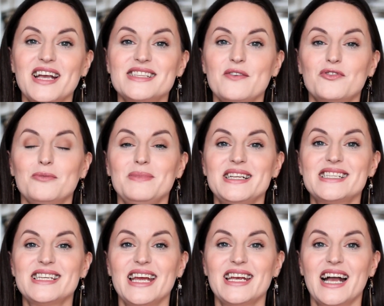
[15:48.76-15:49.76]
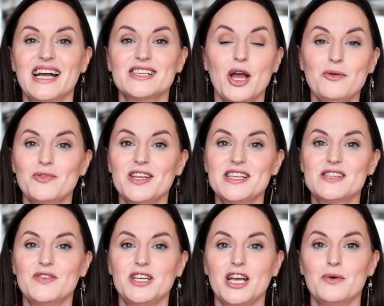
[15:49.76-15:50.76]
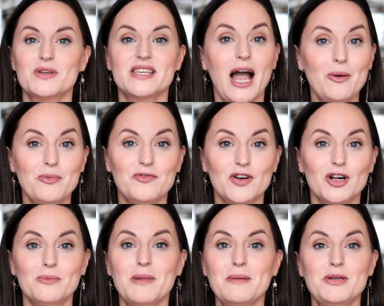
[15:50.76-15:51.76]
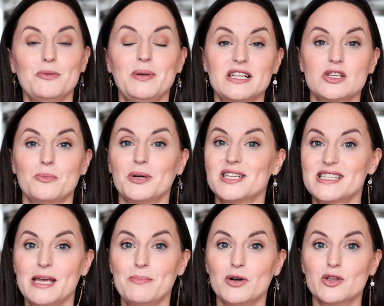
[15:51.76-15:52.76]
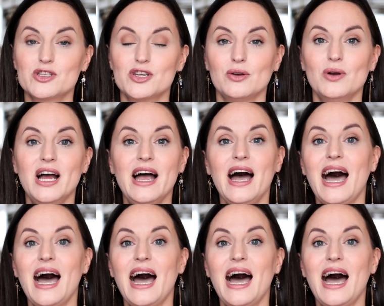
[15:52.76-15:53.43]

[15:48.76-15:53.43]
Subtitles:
is it from me today, guys. Hopefully this video was helpful. Maybe you picked up a tip or two.